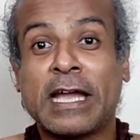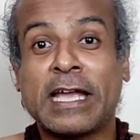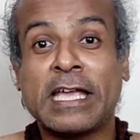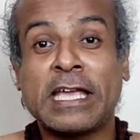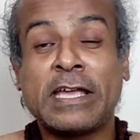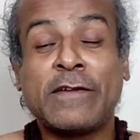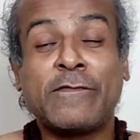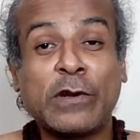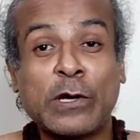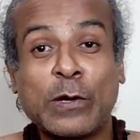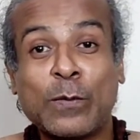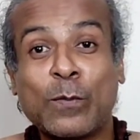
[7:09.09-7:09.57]

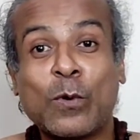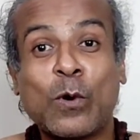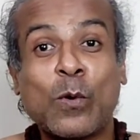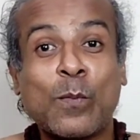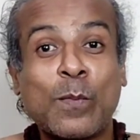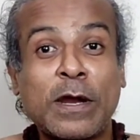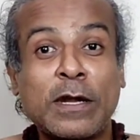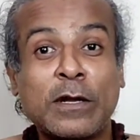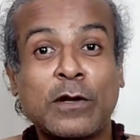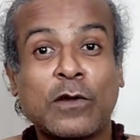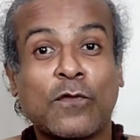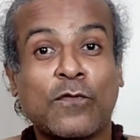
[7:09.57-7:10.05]
even a
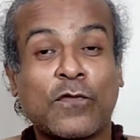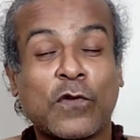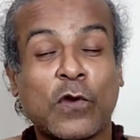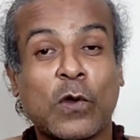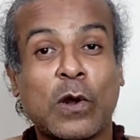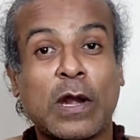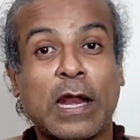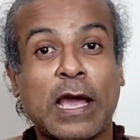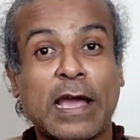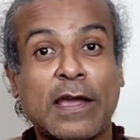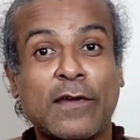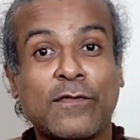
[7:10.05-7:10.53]
moment of
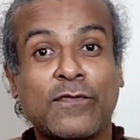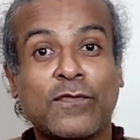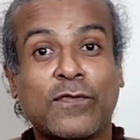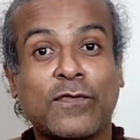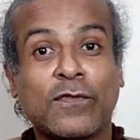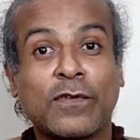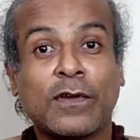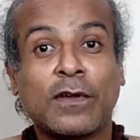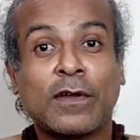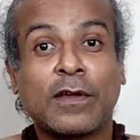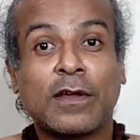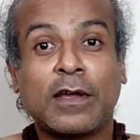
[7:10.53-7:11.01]
your
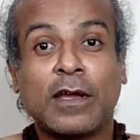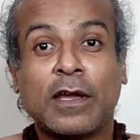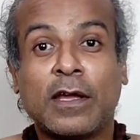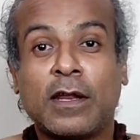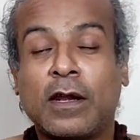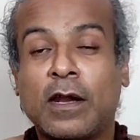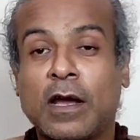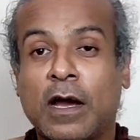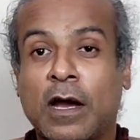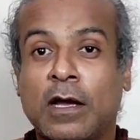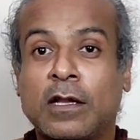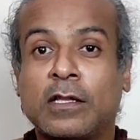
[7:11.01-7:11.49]
life
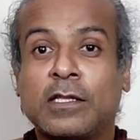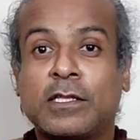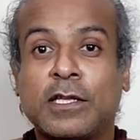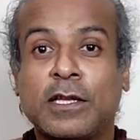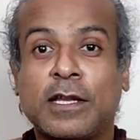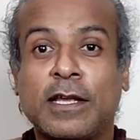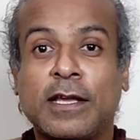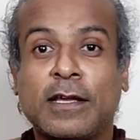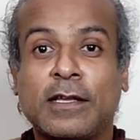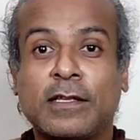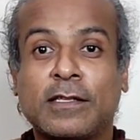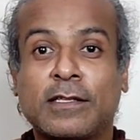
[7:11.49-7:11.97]
in
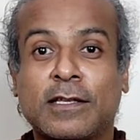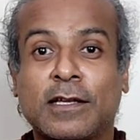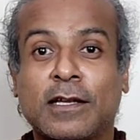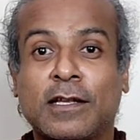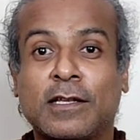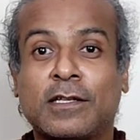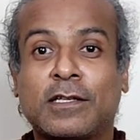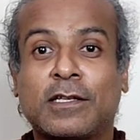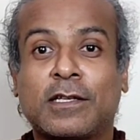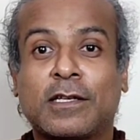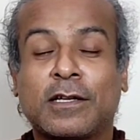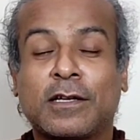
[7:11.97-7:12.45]
answering
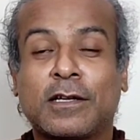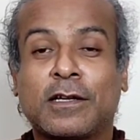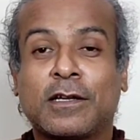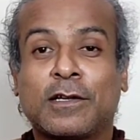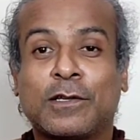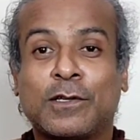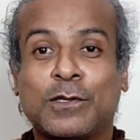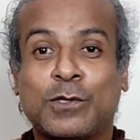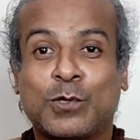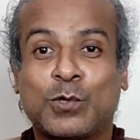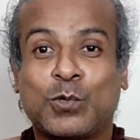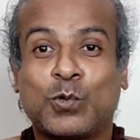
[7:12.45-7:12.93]
such
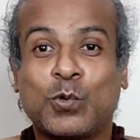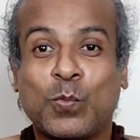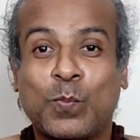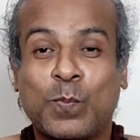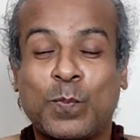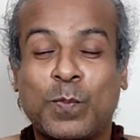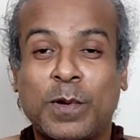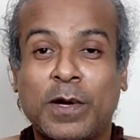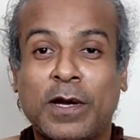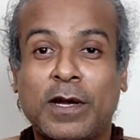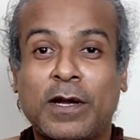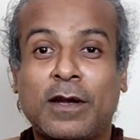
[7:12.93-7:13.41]

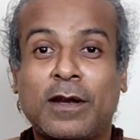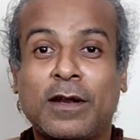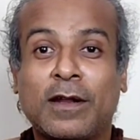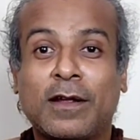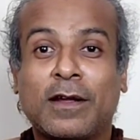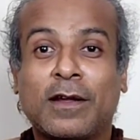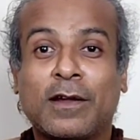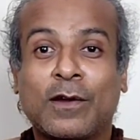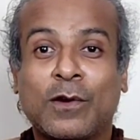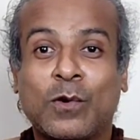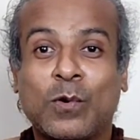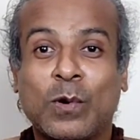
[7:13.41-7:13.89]
stupid
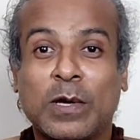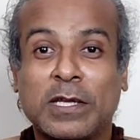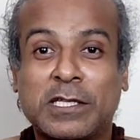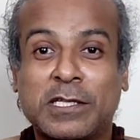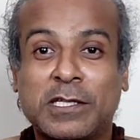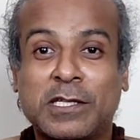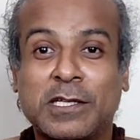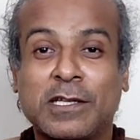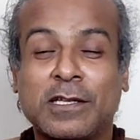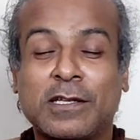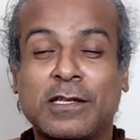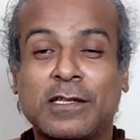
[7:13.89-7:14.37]

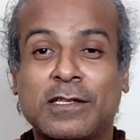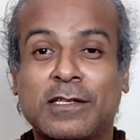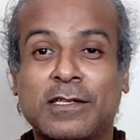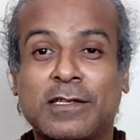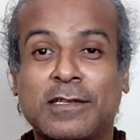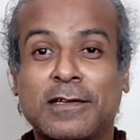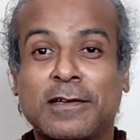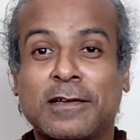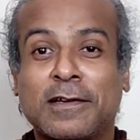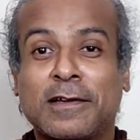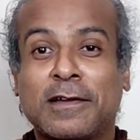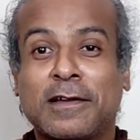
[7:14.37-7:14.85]

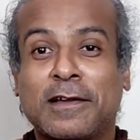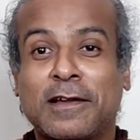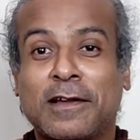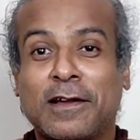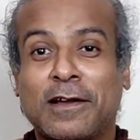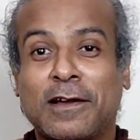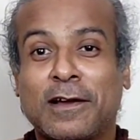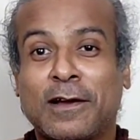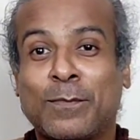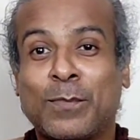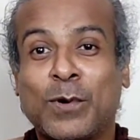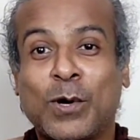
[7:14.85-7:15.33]
questions
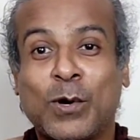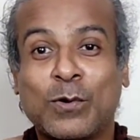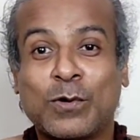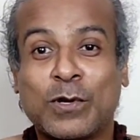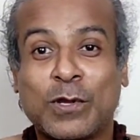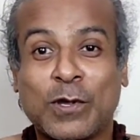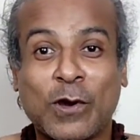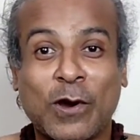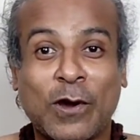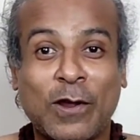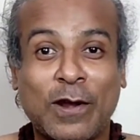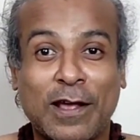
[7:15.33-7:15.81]

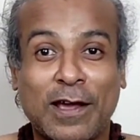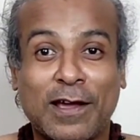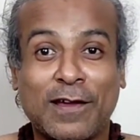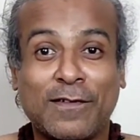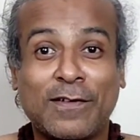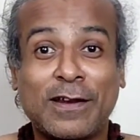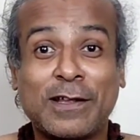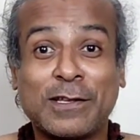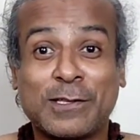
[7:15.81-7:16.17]
about your life.